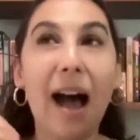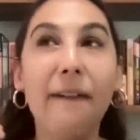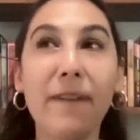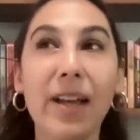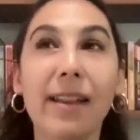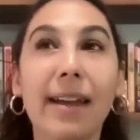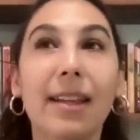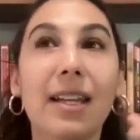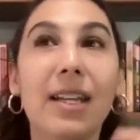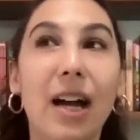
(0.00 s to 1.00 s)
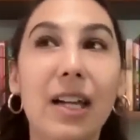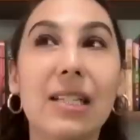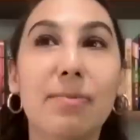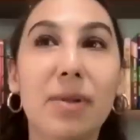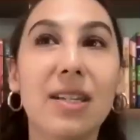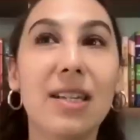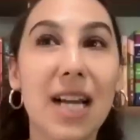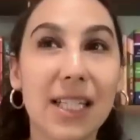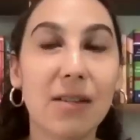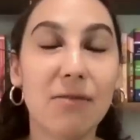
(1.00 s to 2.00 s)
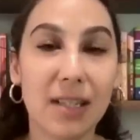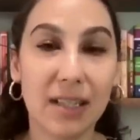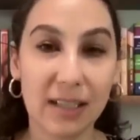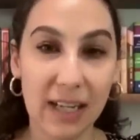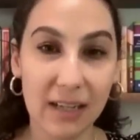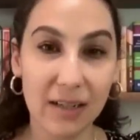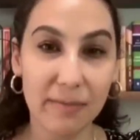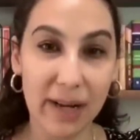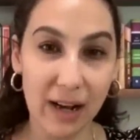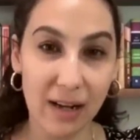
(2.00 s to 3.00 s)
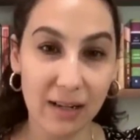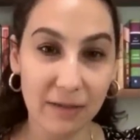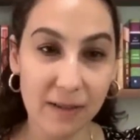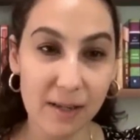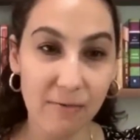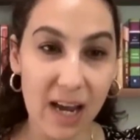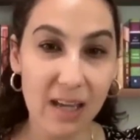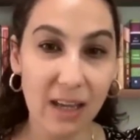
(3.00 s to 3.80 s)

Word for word: I felt like the Giannis book, yes, it was a standard biography, right?